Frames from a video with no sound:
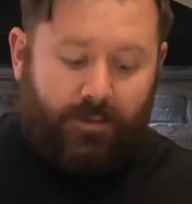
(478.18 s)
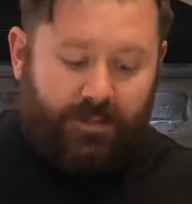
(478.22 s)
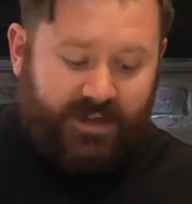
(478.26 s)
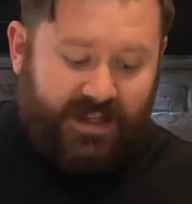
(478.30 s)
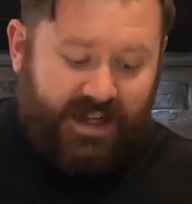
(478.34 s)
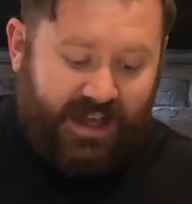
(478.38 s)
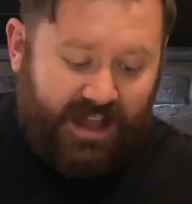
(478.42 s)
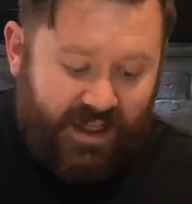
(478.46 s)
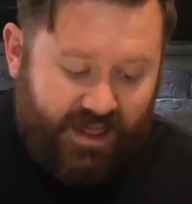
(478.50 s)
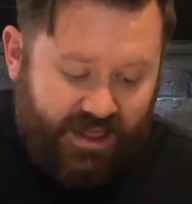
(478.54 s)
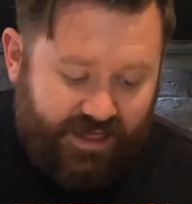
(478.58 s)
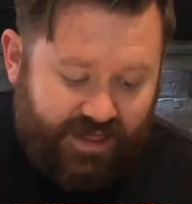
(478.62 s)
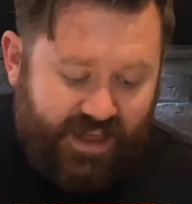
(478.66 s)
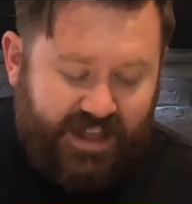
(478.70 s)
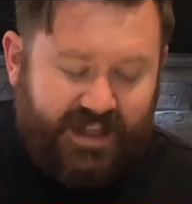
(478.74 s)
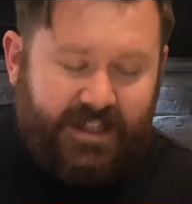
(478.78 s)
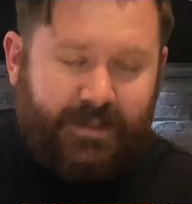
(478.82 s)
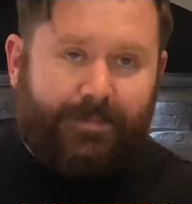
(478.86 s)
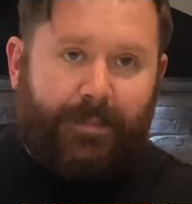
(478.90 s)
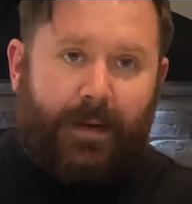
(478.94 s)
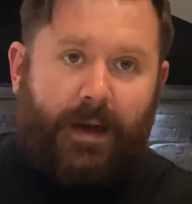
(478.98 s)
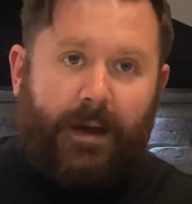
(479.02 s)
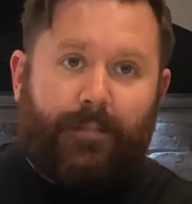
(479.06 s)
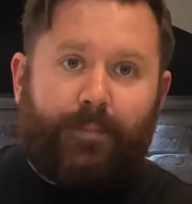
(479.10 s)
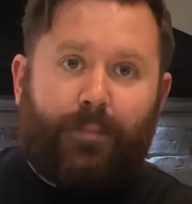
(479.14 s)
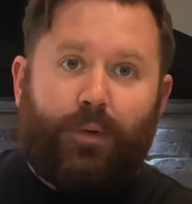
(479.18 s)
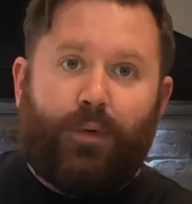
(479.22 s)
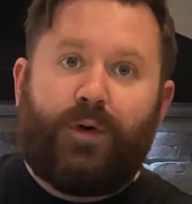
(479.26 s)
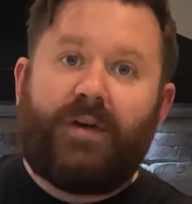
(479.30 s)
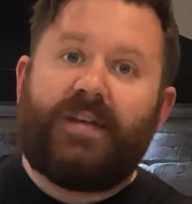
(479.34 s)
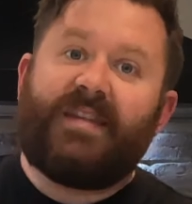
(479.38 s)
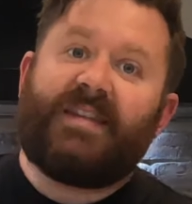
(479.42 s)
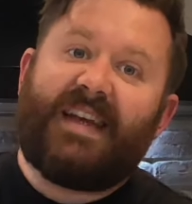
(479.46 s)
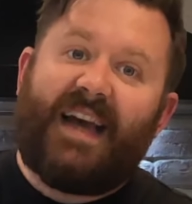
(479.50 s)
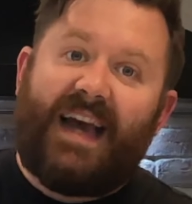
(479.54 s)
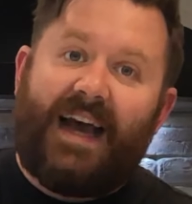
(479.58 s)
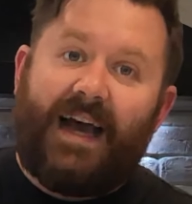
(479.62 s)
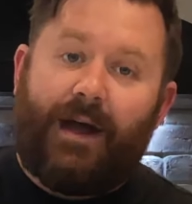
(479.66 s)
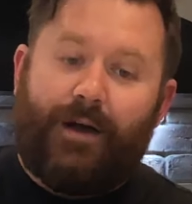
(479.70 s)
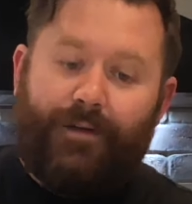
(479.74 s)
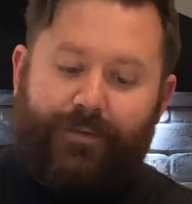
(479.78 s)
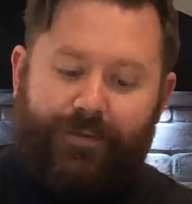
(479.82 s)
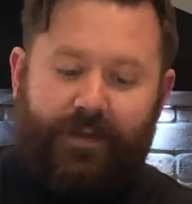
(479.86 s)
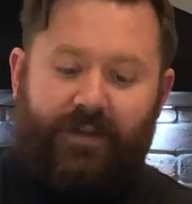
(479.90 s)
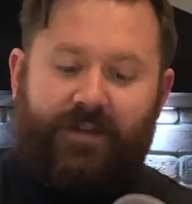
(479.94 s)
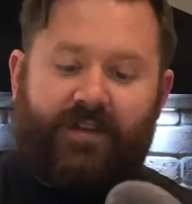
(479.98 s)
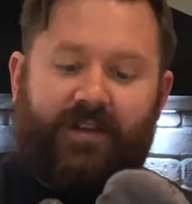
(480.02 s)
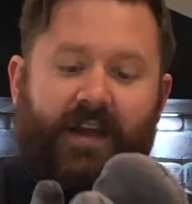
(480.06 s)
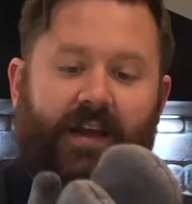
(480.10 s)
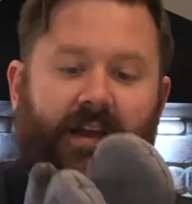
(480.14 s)
to get these bad boys out of the
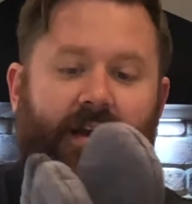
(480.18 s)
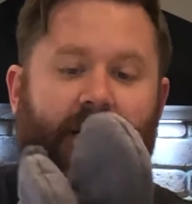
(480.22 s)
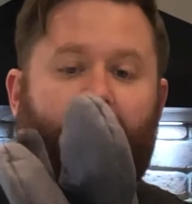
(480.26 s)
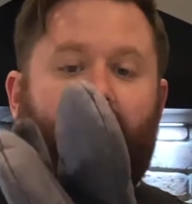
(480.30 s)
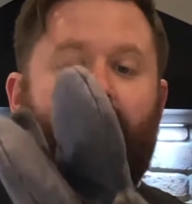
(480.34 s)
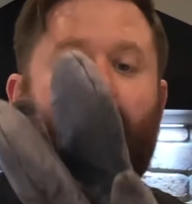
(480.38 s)
tin.